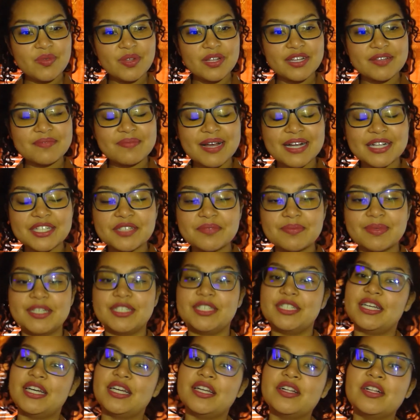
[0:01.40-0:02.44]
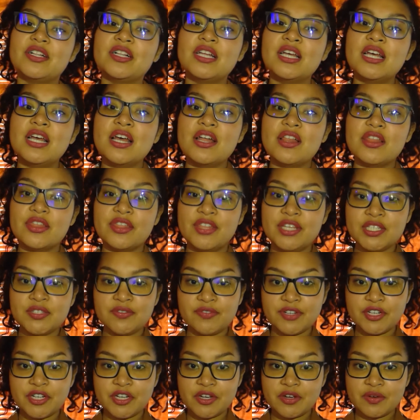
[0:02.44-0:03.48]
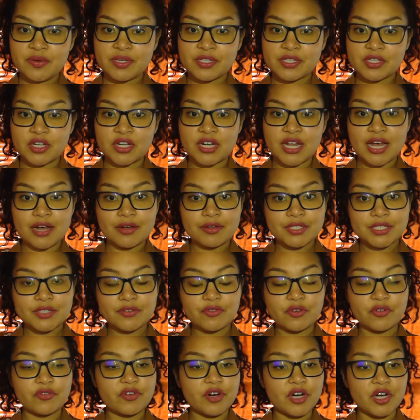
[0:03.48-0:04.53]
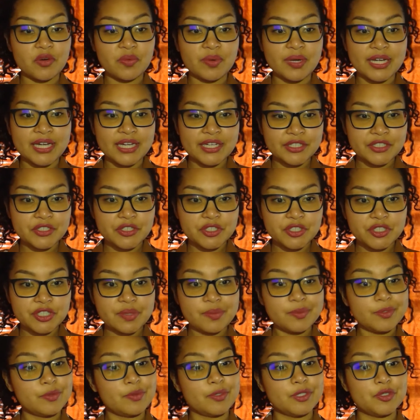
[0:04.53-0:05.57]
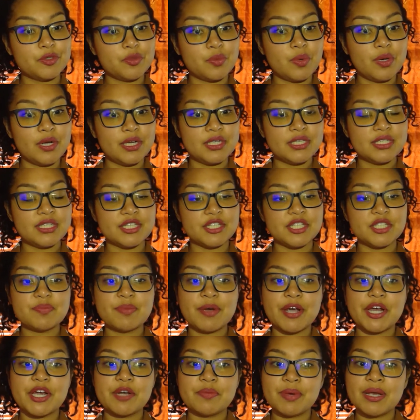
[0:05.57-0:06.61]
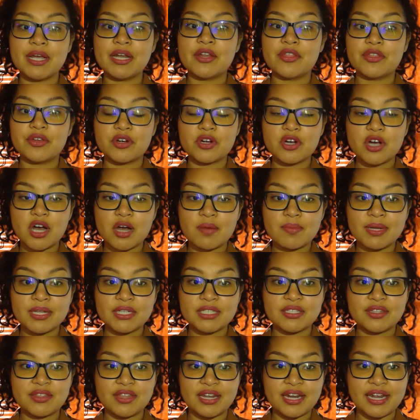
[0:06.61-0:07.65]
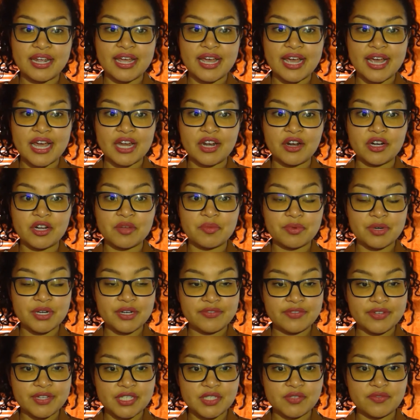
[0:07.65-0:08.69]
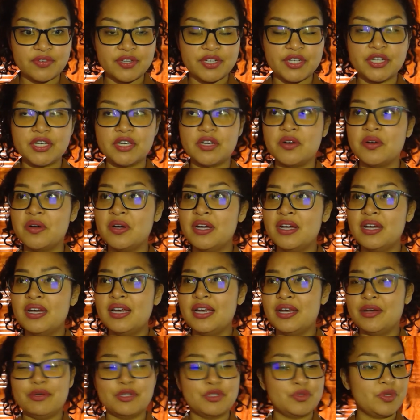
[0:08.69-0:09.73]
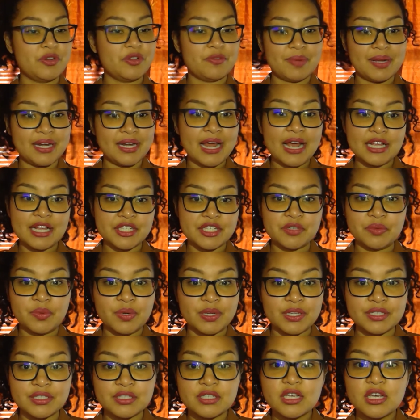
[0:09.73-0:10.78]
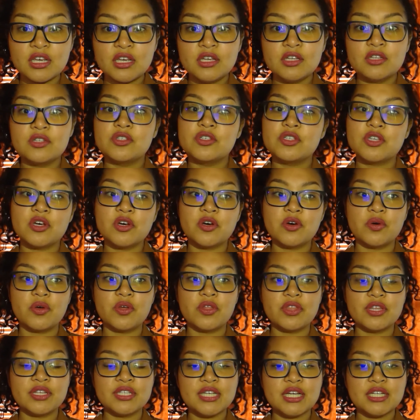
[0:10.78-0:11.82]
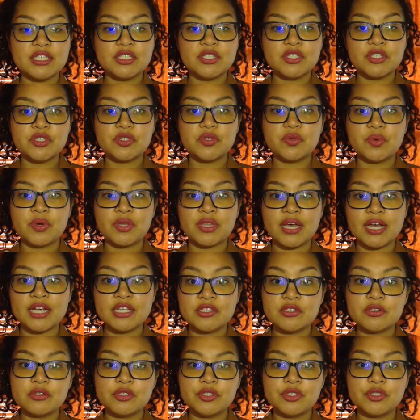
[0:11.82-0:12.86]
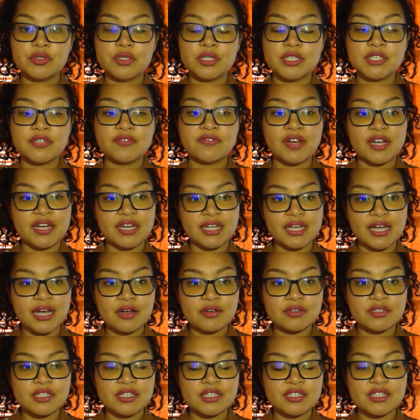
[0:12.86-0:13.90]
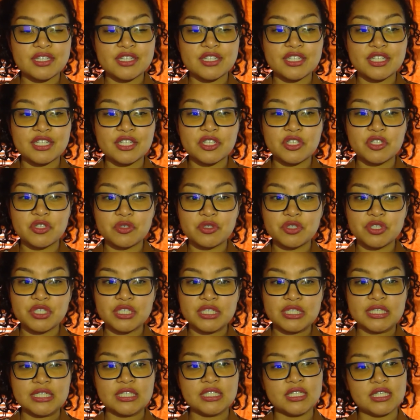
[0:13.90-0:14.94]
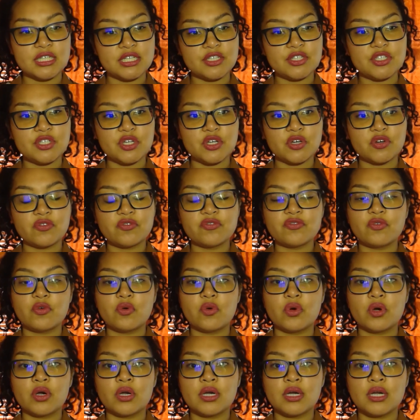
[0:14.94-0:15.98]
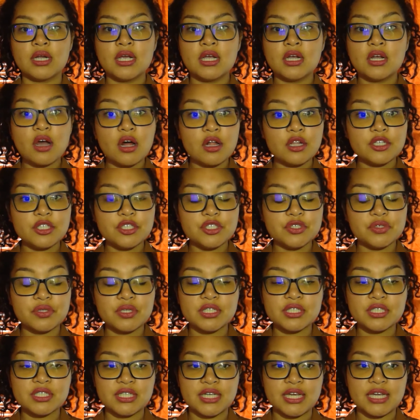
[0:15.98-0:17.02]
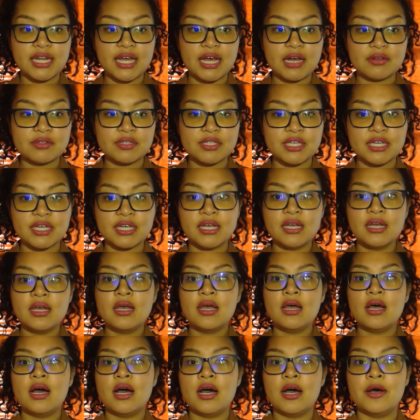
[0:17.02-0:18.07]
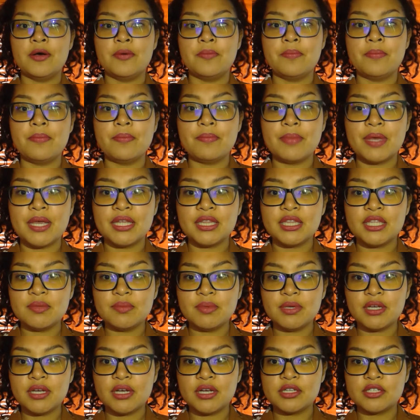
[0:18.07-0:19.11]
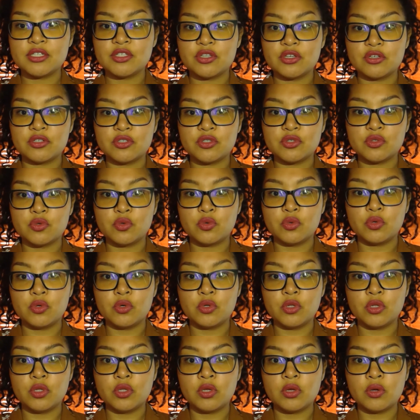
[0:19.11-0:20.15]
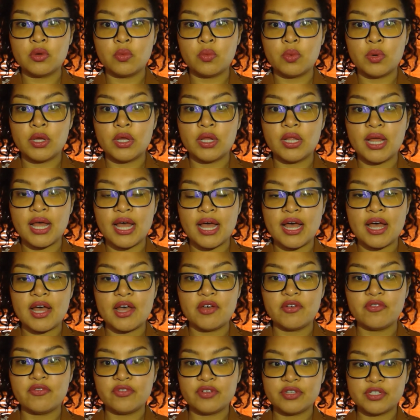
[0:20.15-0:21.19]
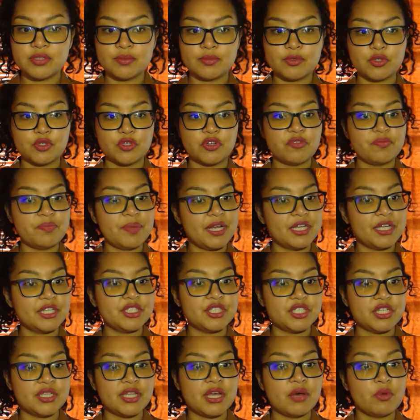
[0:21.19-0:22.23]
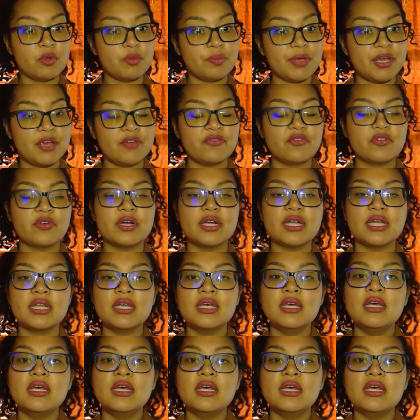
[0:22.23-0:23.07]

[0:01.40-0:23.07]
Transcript: welcome back to my channel. This video is on housing for faraway internships, which was inspired by another comment that I had on a previous video. It was one of my NASA ones. So this had to do with high school students finding housing, since it usually is easier for college students to get housing, mainly because their school will have some sort of pension that will pay for it.